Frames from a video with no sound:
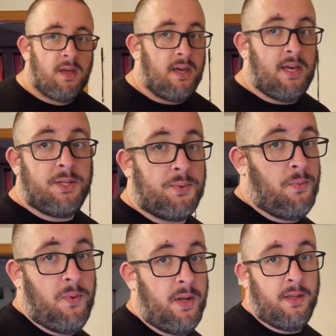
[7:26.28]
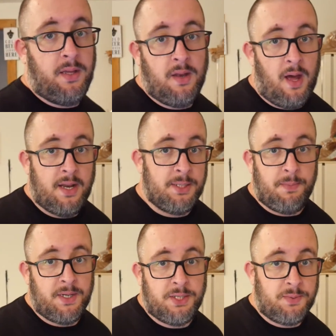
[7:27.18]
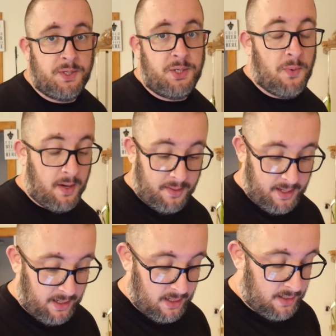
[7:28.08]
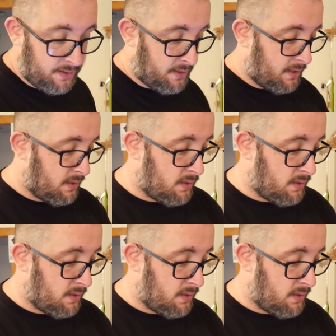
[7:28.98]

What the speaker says: It's really not as much as what you want to think it is.